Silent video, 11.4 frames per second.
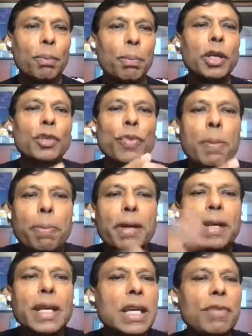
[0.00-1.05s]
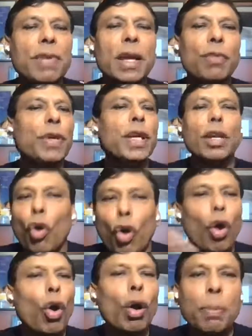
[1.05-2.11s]
Because we believe we can
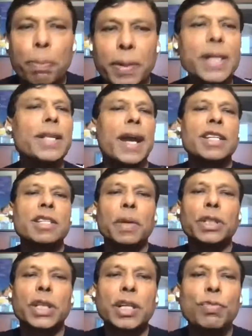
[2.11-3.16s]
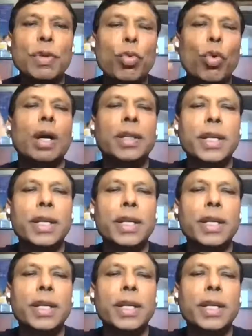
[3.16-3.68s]
all breathe as much as we want.